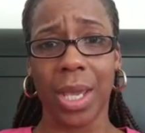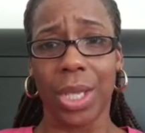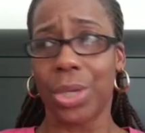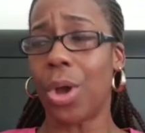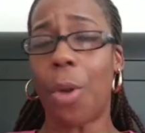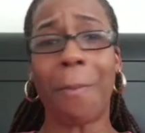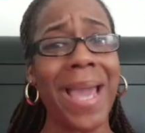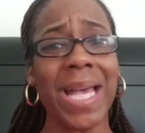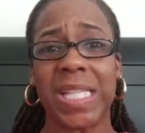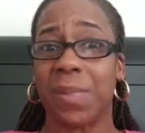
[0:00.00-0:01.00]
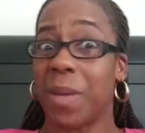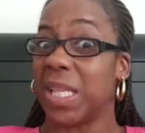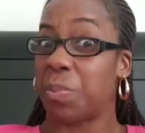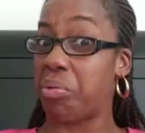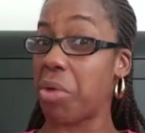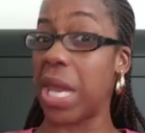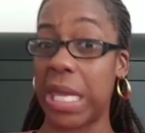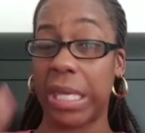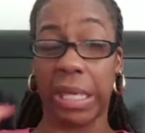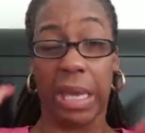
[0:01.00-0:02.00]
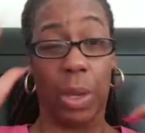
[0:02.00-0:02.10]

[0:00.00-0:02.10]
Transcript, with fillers: You know, my husband is praying.